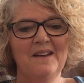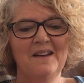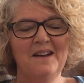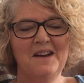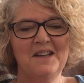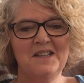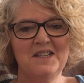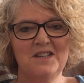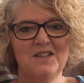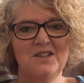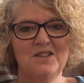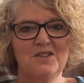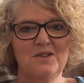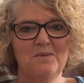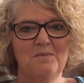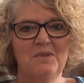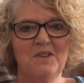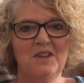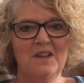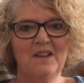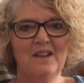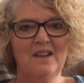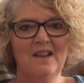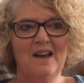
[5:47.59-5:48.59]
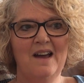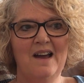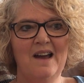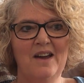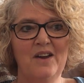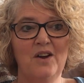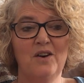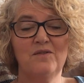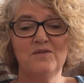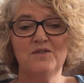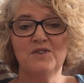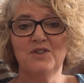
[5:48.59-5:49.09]
And this is something that I
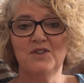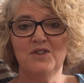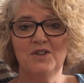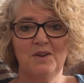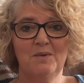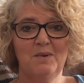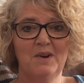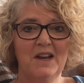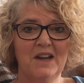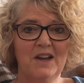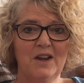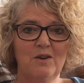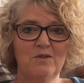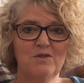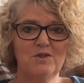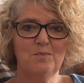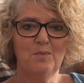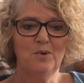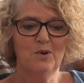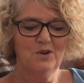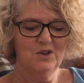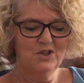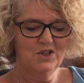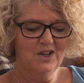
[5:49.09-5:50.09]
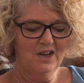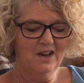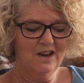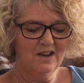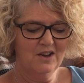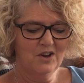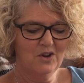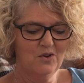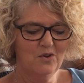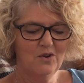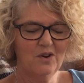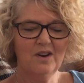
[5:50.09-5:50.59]
often do when I go to Bokji. I
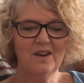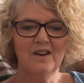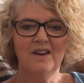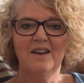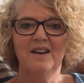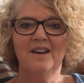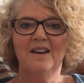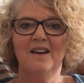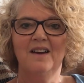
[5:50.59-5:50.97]
cook